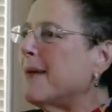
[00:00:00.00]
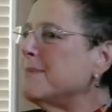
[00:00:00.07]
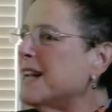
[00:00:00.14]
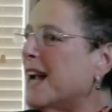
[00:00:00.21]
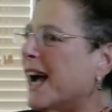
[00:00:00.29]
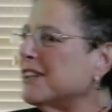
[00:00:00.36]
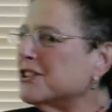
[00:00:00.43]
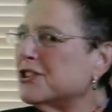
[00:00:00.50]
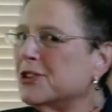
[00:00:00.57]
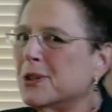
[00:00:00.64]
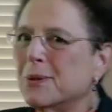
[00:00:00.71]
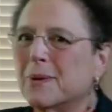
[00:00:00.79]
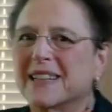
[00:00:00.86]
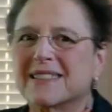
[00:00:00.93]
not sure
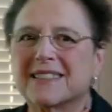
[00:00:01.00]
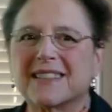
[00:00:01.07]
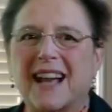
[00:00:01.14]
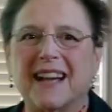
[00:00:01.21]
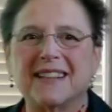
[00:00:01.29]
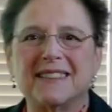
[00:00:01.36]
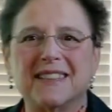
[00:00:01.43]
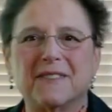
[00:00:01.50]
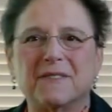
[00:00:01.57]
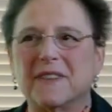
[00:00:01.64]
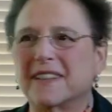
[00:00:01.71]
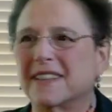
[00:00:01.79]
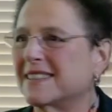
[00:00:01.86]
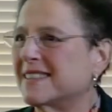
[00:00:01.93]
what scientific
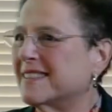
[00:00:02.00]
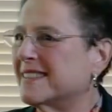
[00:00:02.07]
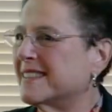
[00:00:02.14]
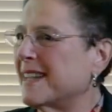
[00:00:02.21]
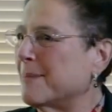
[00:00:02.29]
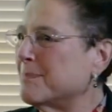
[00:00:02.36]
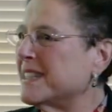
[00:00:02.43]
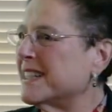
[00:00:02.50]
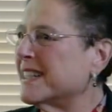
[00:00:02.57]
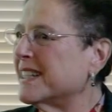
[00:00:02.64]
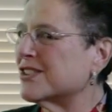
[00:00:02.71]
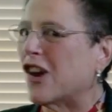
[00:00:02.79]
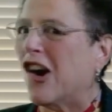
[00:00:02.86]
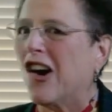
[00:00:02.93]
skeptics
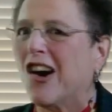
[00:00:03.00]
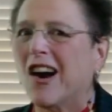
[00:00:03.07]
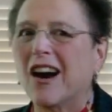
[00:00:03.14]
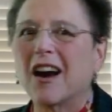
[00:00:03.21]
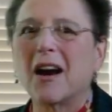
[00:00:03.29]
are.